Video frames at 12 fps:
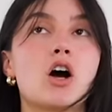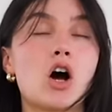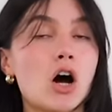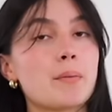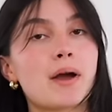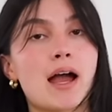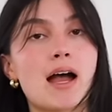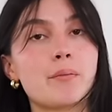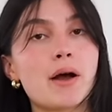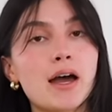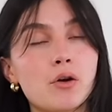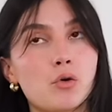on my
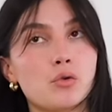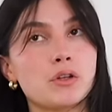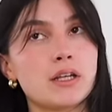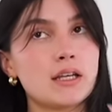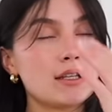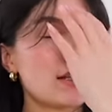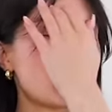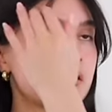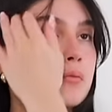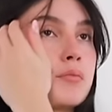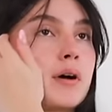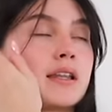iPad only,
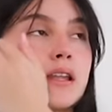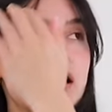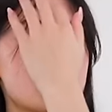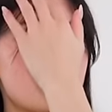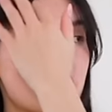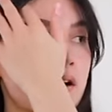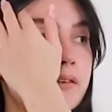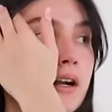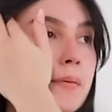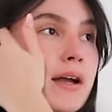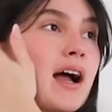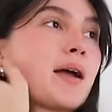like my last book I read
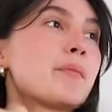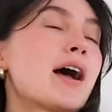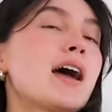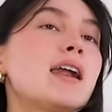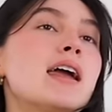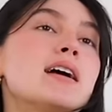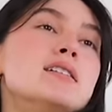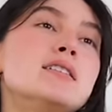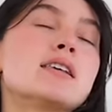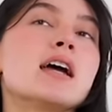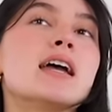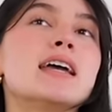on my iPad,
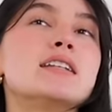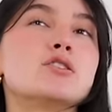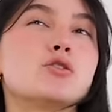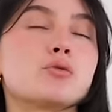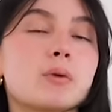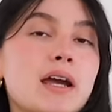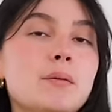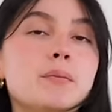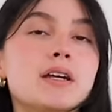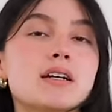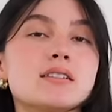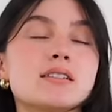and it's great
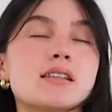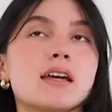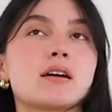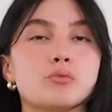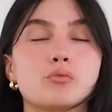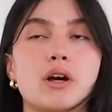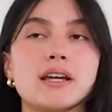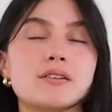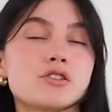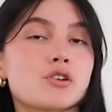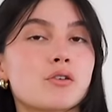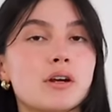because it's like
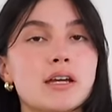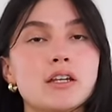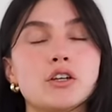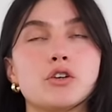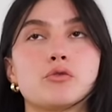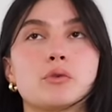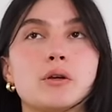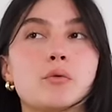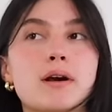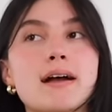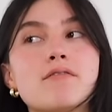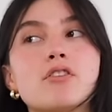bright screen, you can read
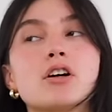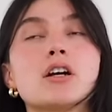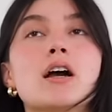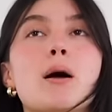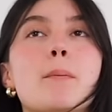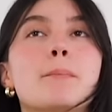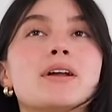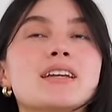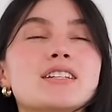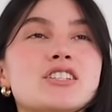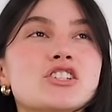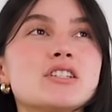wherever, but
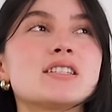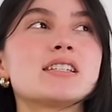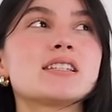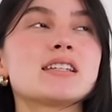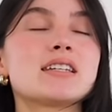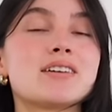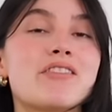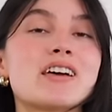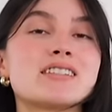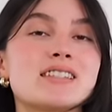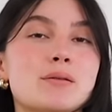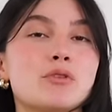it just doesn't give
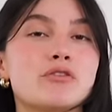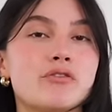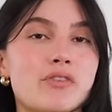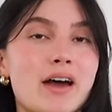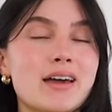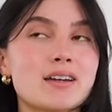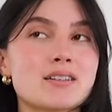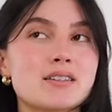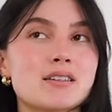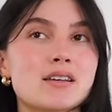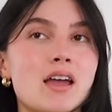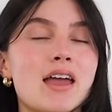that same effect,
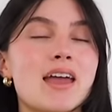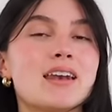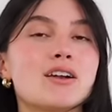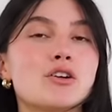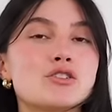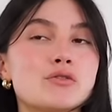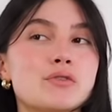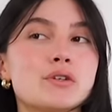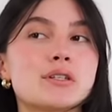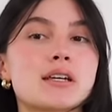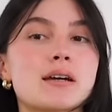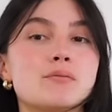and it also
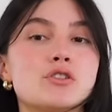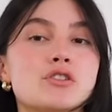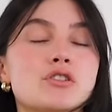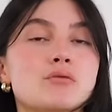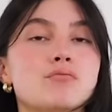feels like I'm just,